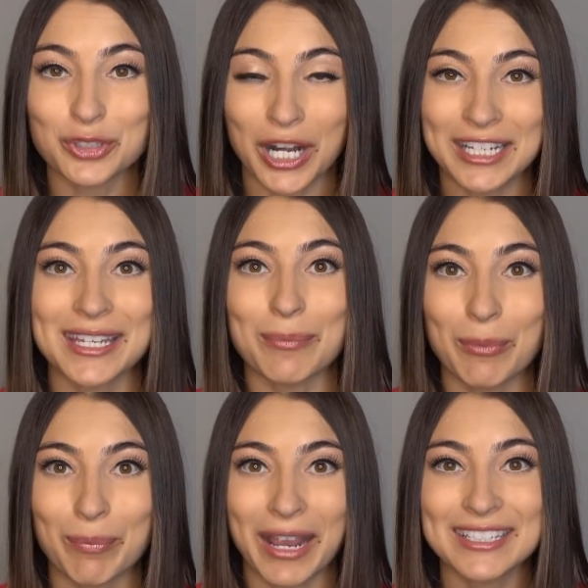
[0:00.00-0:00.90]
tricep
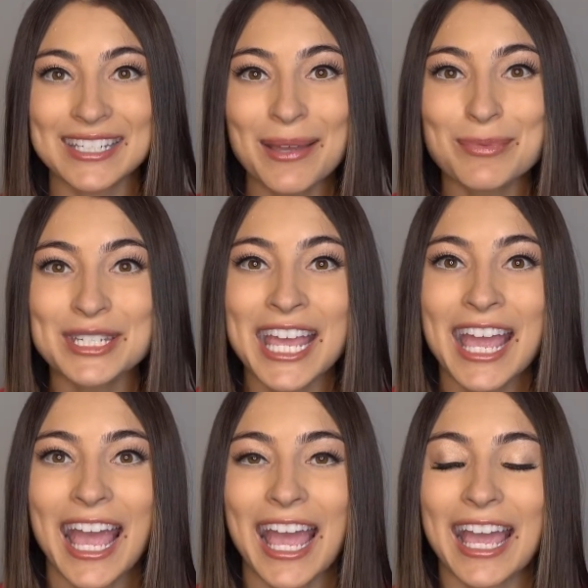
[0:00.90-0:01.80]
and biceps,
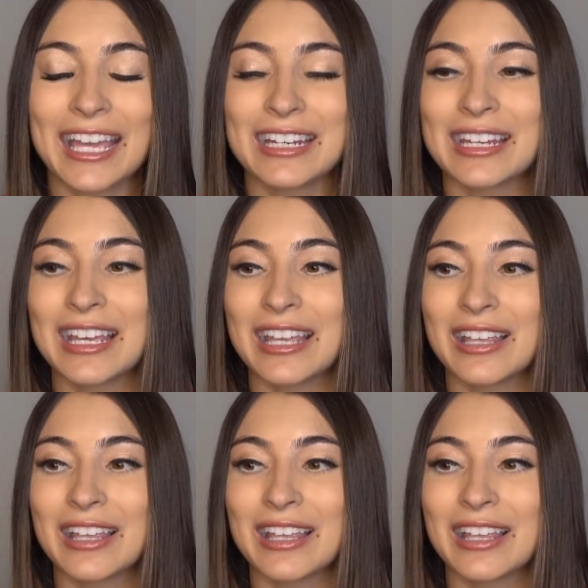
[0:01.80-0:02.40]
and